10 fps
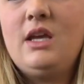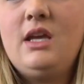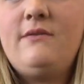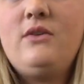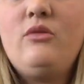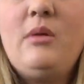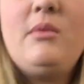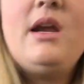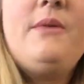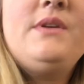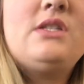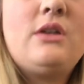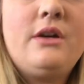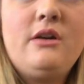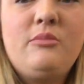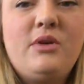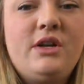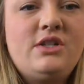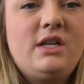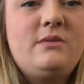If you remember how we started our
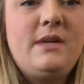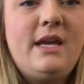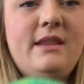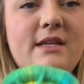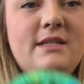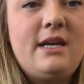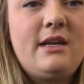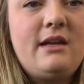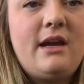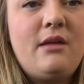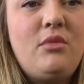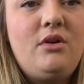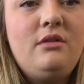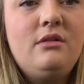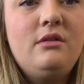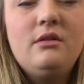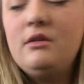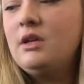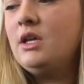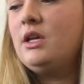project, we had that tiny eyeball.
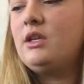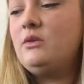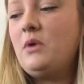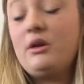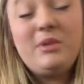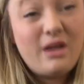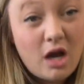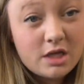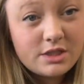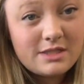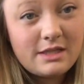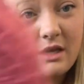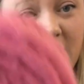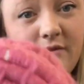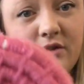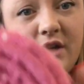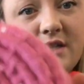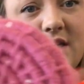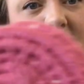You want to be cautious and careful not to